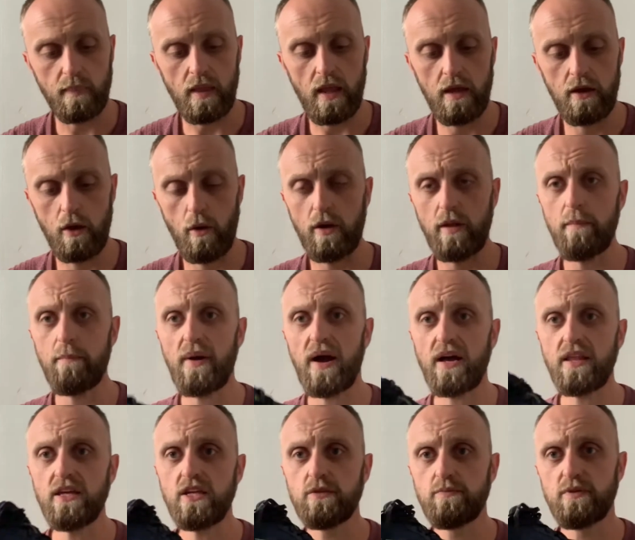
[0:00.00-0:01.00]
Now I didn't buy
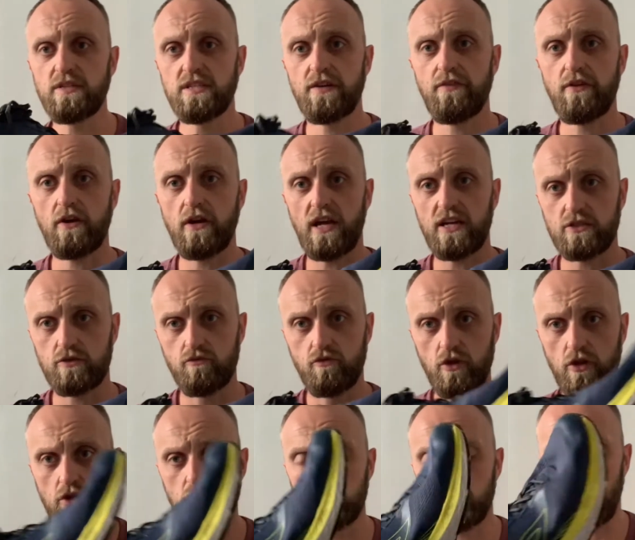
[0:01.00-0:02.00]
these specifically as a
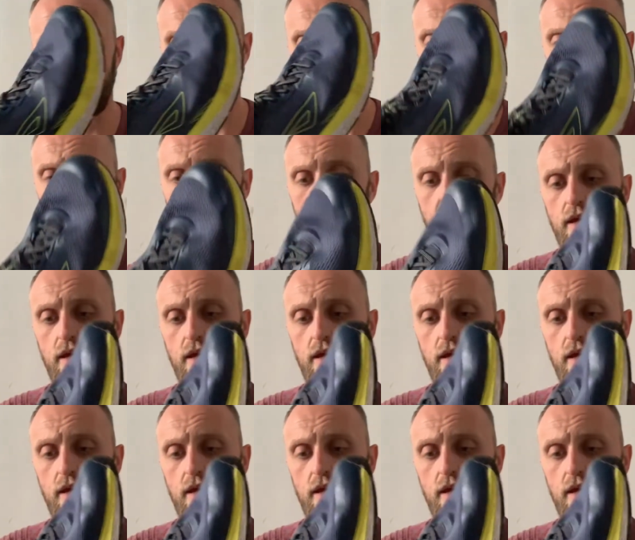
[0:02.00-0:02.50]
running trainer.